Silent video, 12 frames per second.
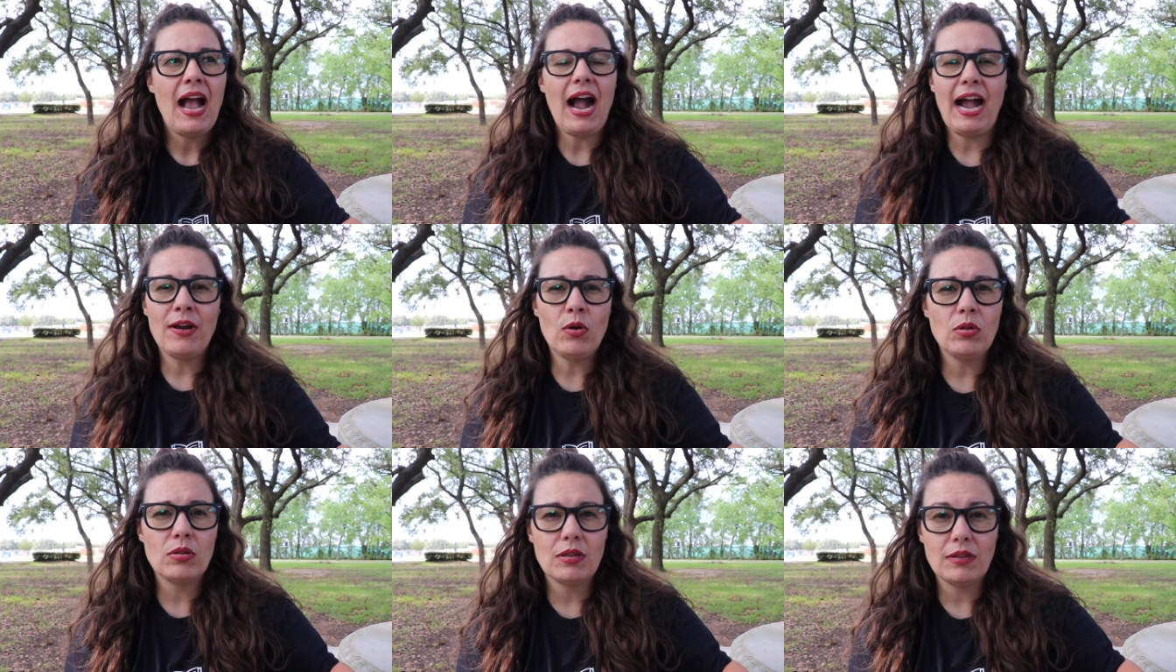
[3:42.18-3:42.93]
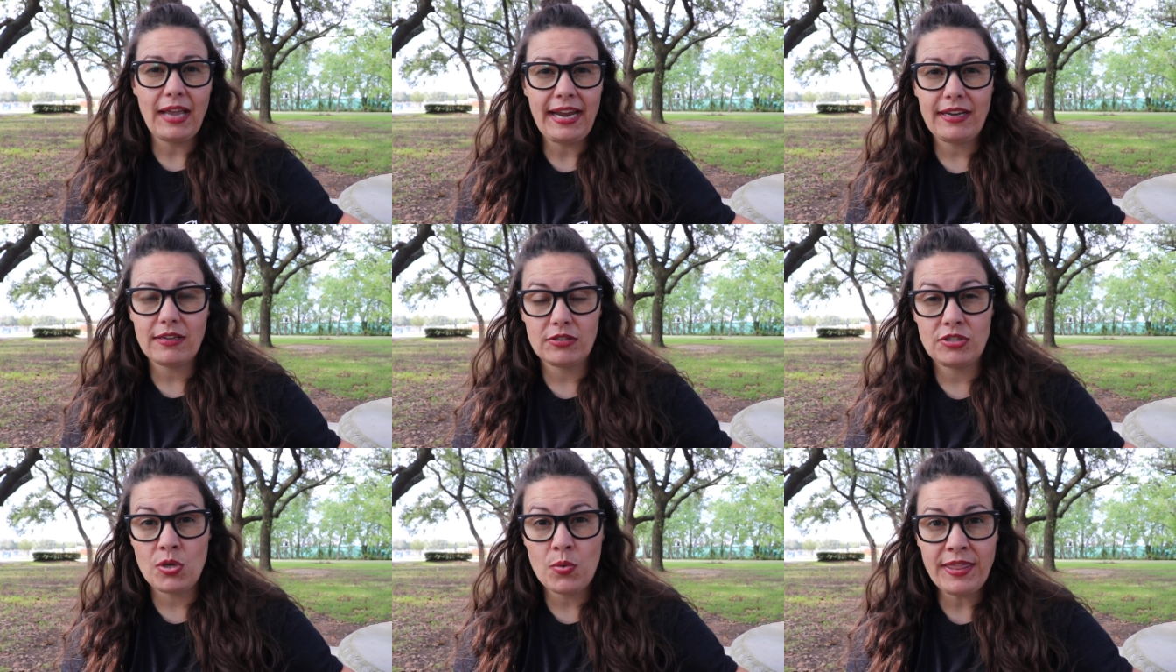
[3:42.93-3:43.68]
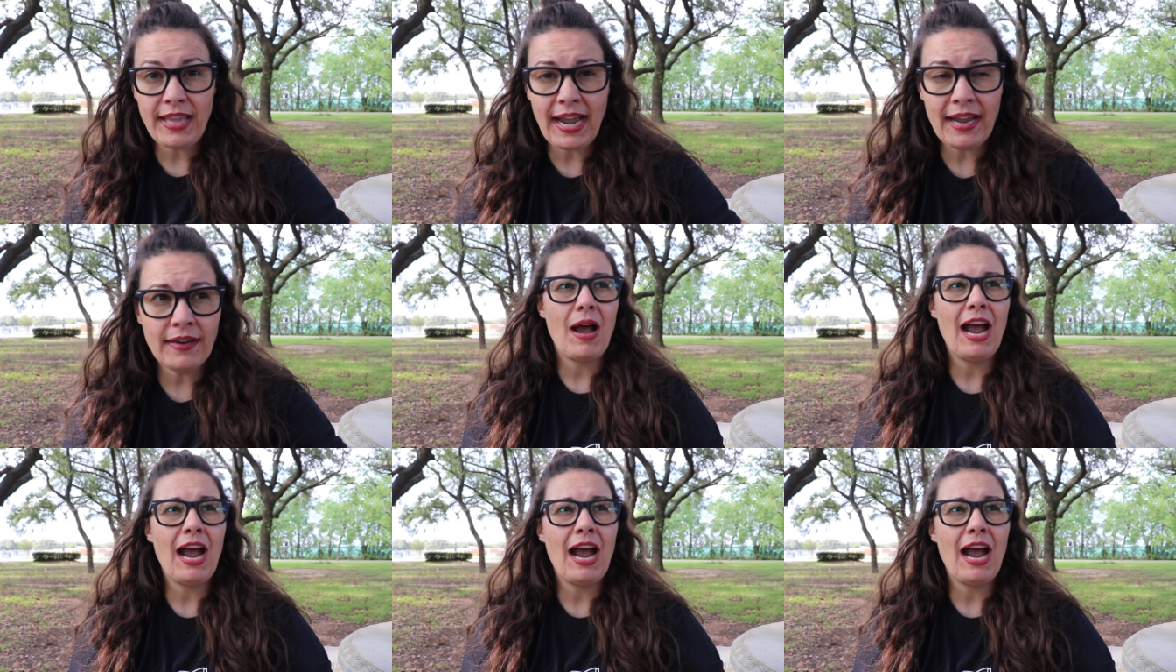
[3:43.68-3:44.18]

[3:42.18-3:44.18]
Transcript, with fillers: I don't like doing that.